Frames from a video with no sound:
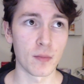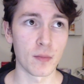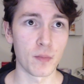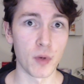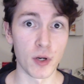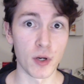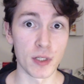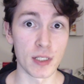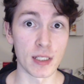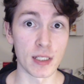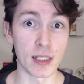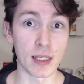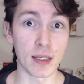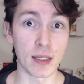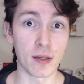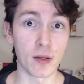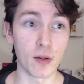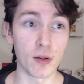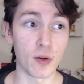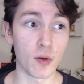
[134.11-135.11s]
personally,
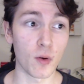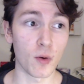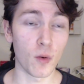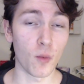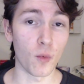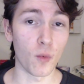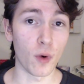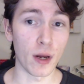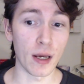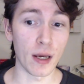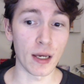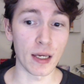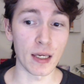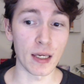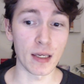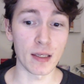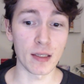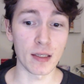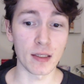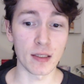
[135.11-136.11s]
when I